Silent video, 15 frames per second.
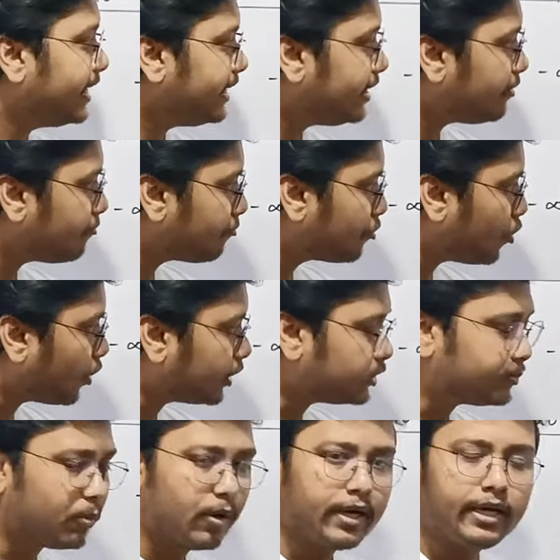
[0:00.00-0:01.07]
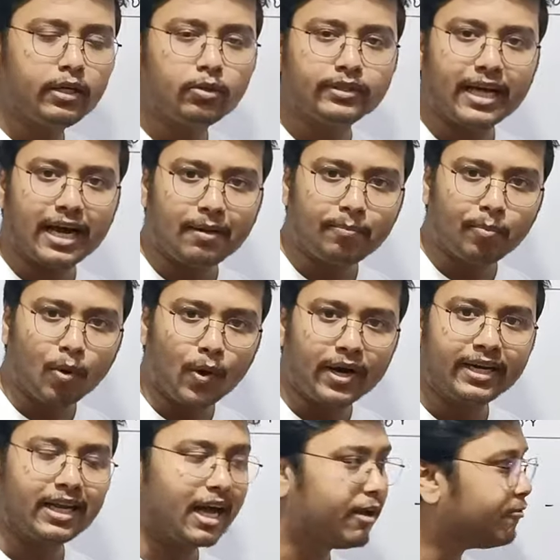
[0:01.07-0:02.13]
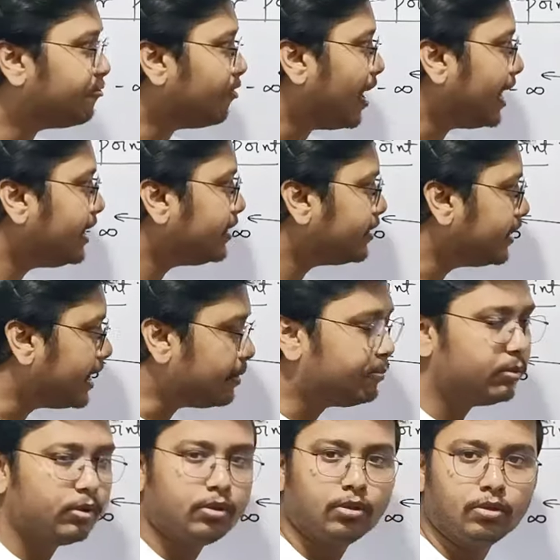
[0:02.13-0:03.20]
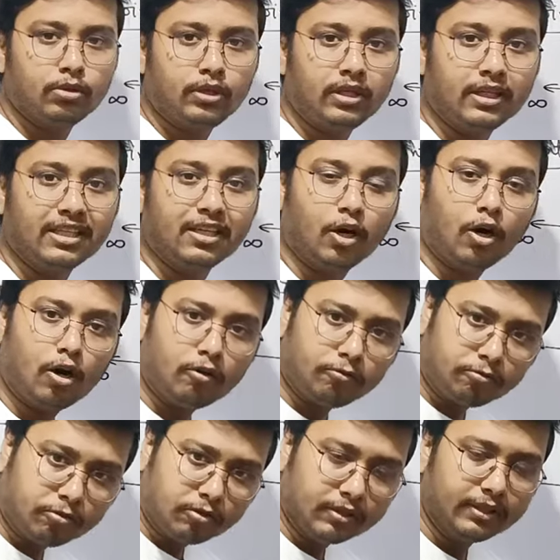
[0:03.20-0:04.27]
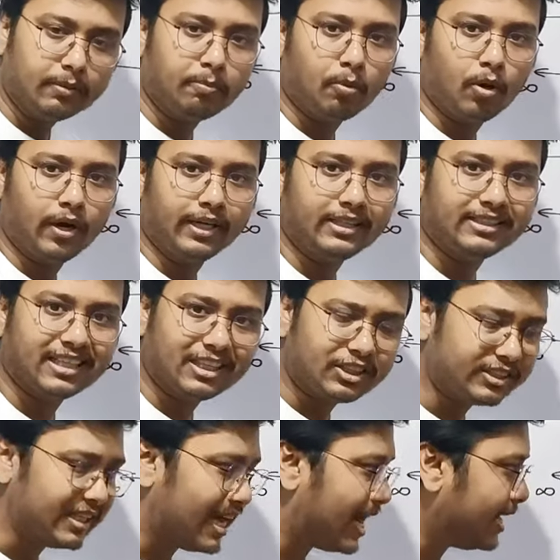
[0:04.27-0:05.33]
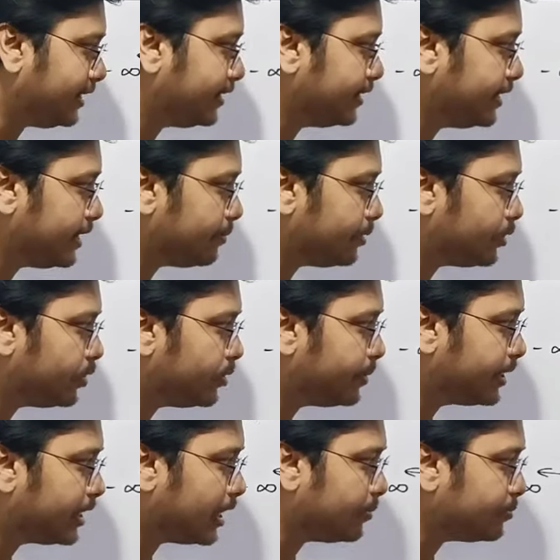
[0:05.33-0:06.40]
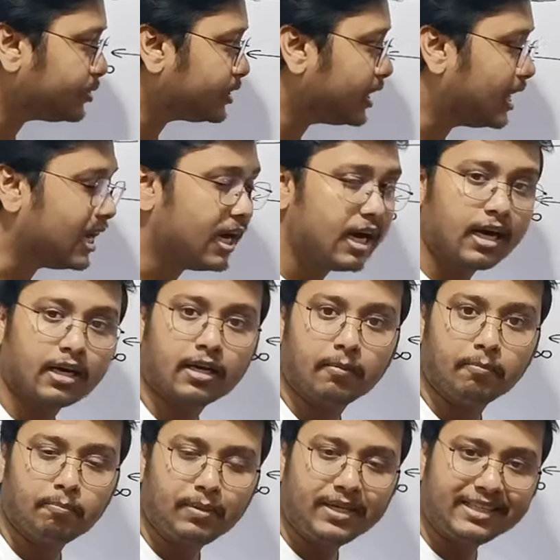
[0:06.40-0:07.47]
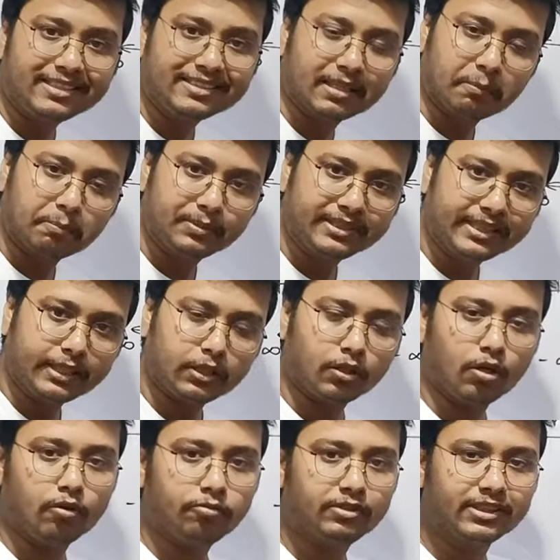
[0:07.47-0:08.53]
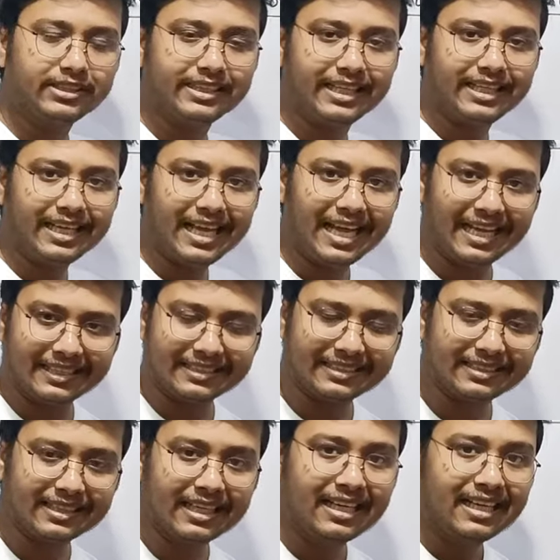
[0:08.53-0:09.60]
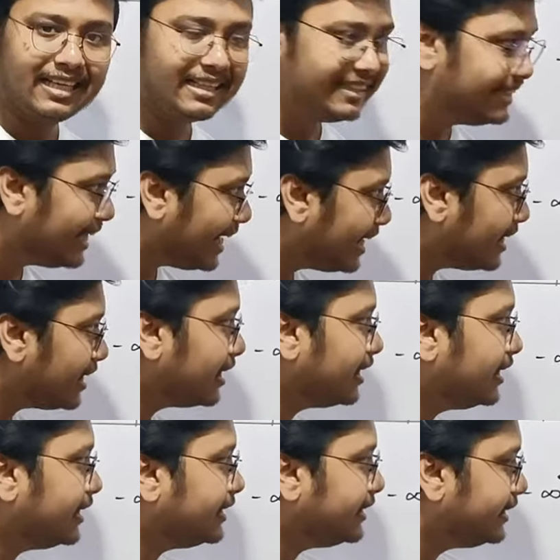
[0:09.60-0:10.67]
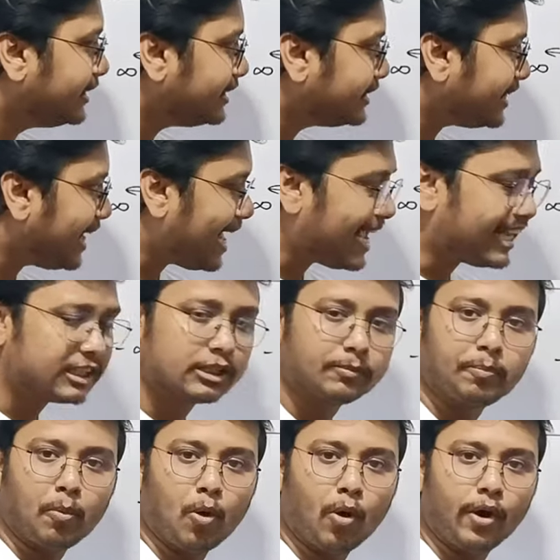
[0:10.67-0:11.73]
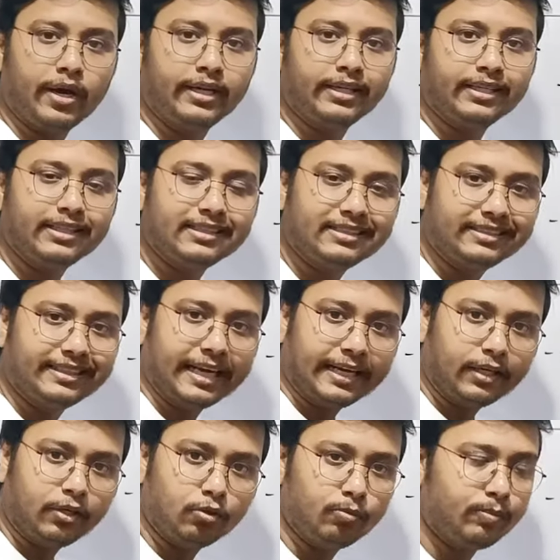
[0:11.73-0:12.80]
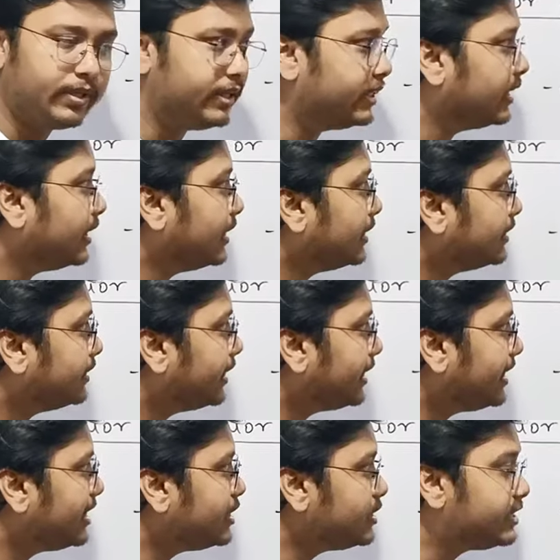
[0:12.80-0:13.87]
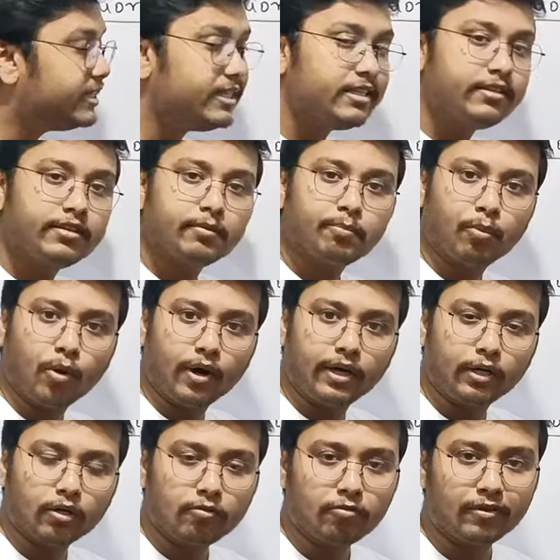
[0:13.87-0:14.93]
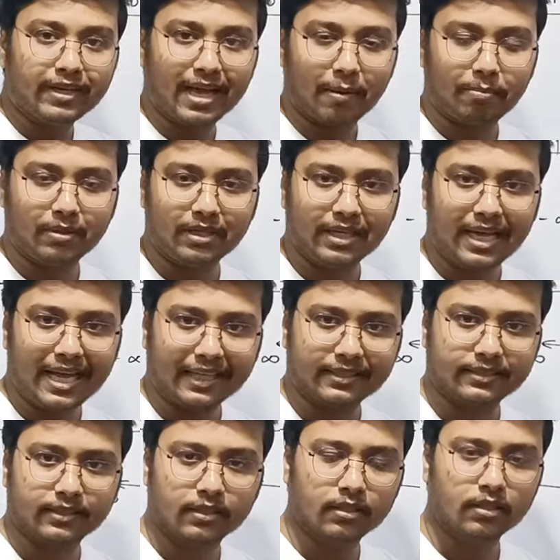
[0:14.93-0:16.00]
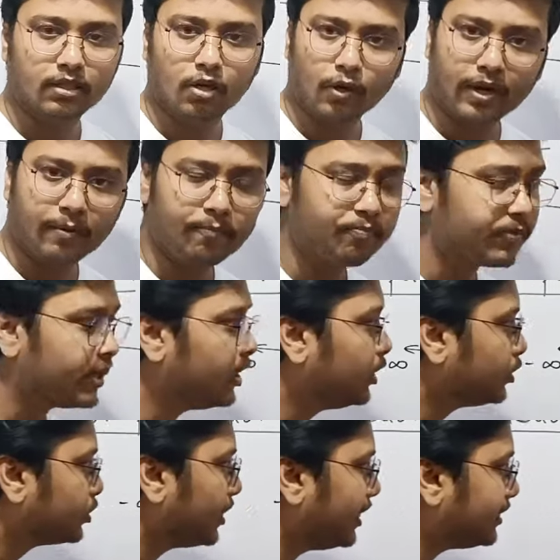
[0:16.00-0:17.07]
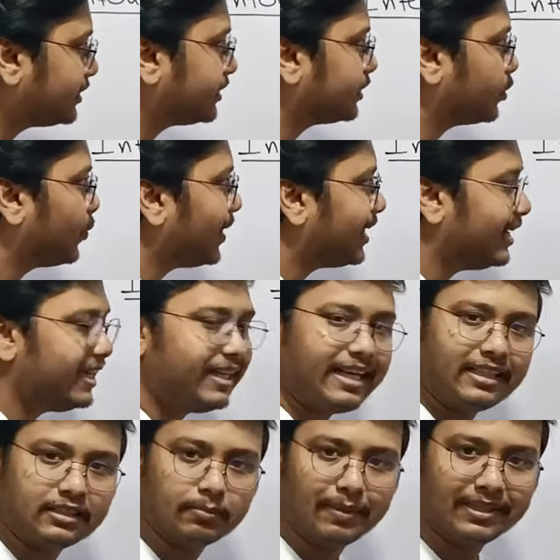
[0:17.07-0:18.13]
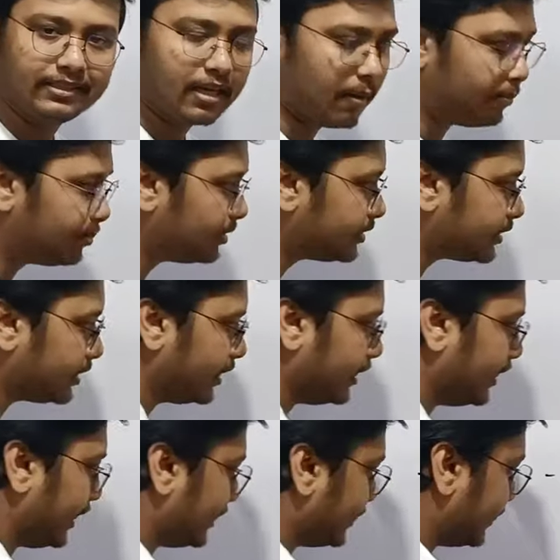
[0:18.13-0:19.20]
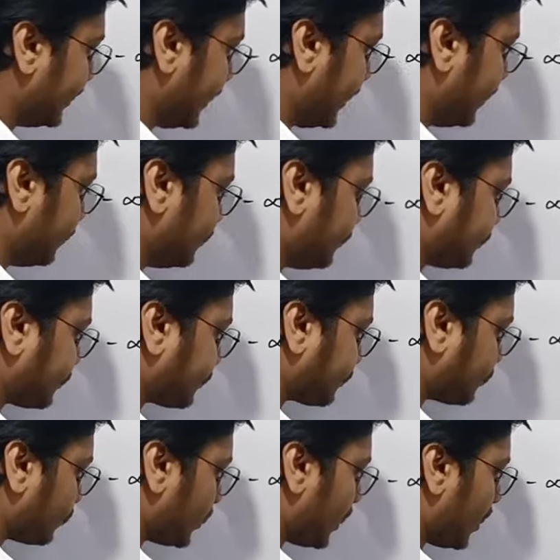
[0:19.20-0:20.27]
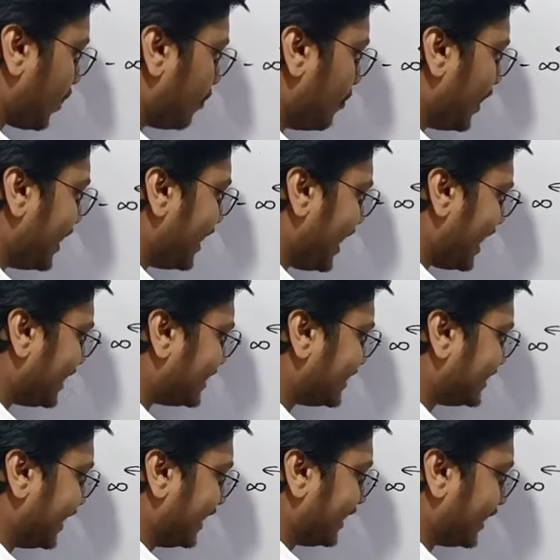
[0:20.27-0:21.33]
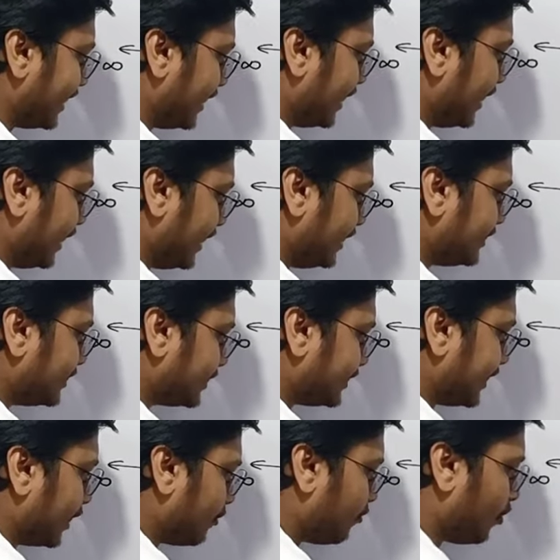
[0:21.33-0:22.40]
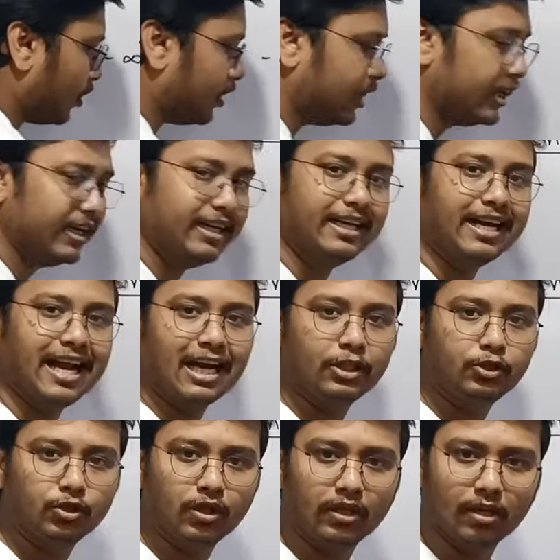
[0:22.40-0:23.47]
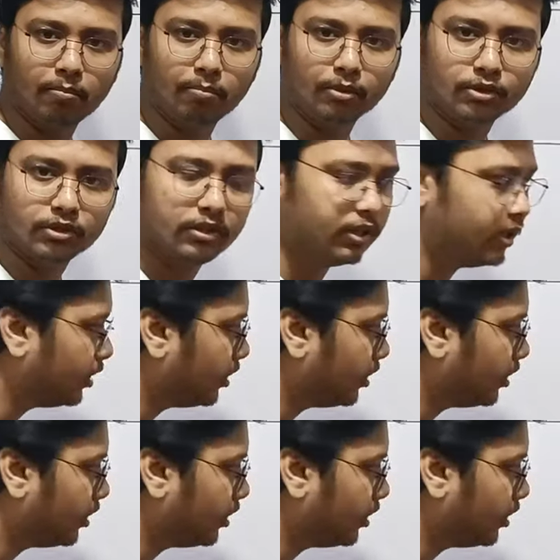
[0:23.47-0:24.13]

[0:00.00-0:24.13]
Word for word: if corresponding to that point I find a neighborhood of the point such that the neighborhood becomes a complete subset of the set S, then this X point is said to be the interior point of capital S. Okay, so let's quickly take some examples. Let's say my S set is the set of all natural numbers,